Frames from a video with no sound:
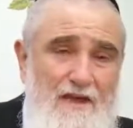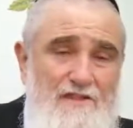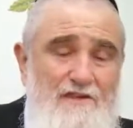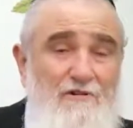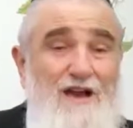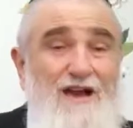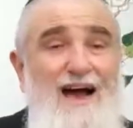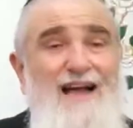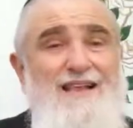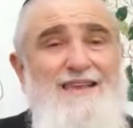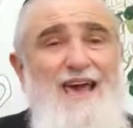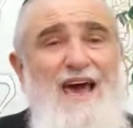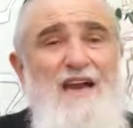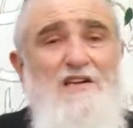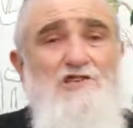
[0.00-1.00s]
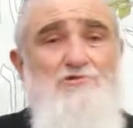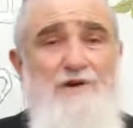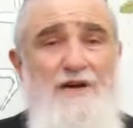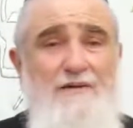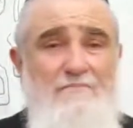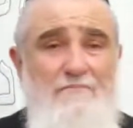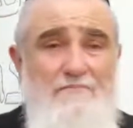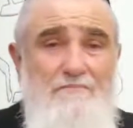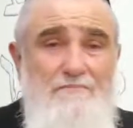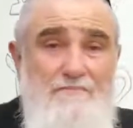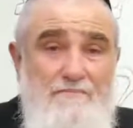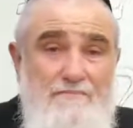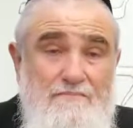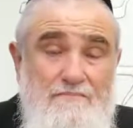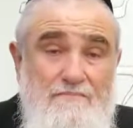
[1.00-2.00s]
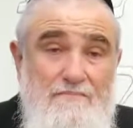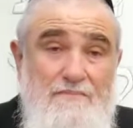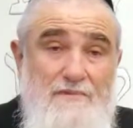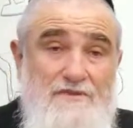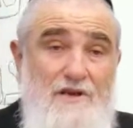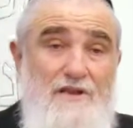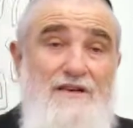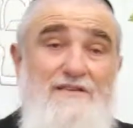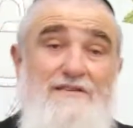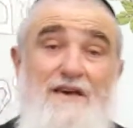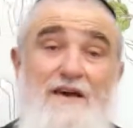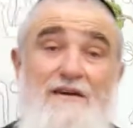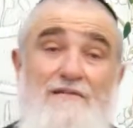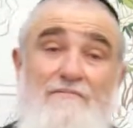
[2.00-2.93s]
The Recanati had a dream, so they say.